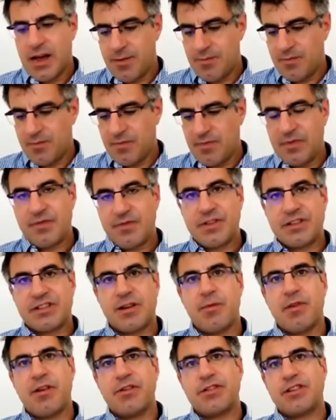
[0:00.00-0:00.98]
Um, for
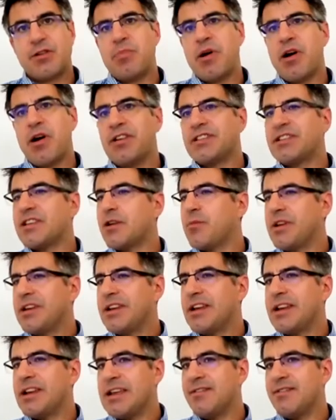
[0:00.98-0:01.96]
some of those components, then
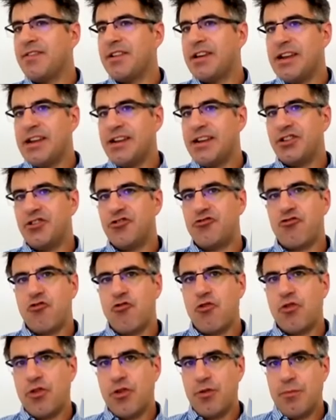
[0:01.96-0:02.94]
we didn't even need to
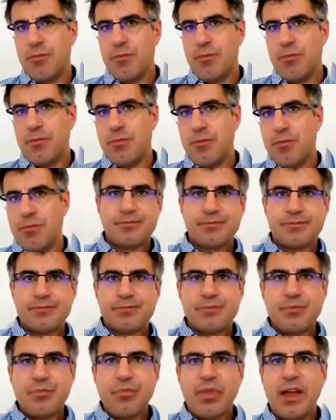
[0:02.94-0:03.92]
draw them.
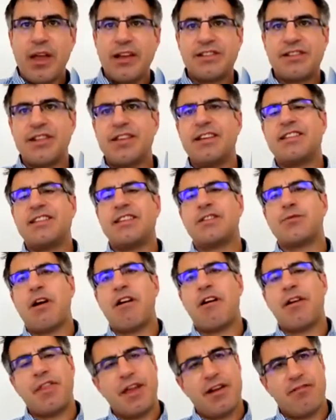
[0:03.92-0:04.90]
So this is
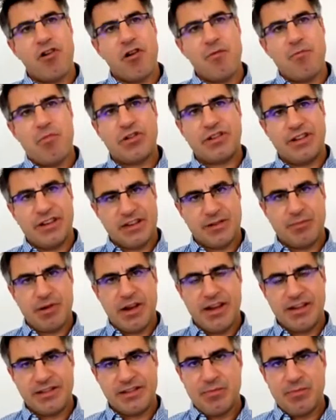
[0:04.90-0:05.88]
where I think robotics
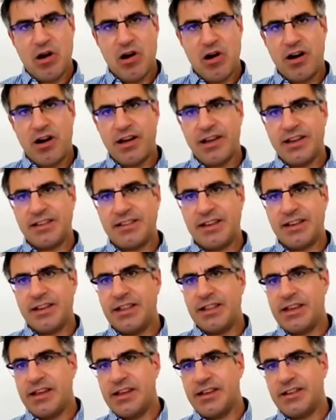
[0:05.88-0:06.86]
plays a part, is
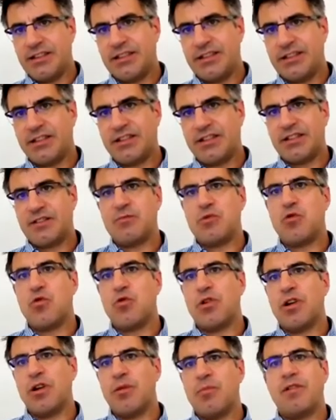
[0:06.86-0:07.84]
in these
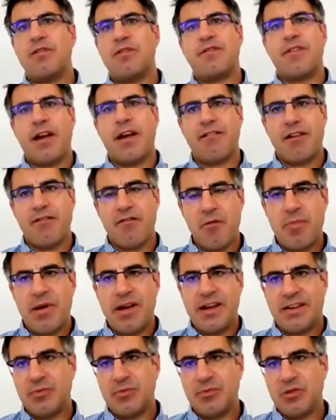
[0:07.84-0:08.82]
smaller but very
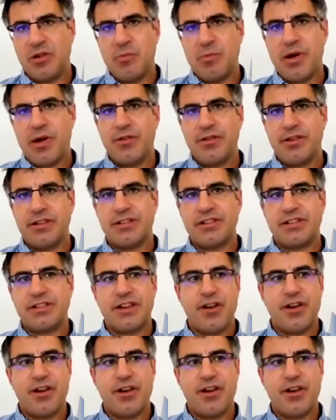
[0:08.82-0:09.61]
repeatable components.